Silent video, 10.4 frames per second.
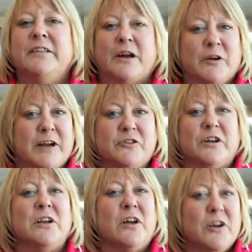They're
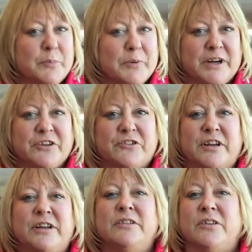under a lot of
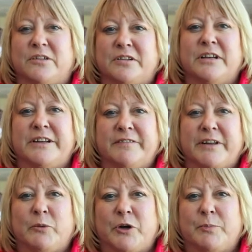pressure not to leave
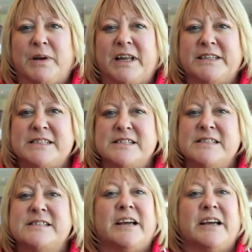their workplaces.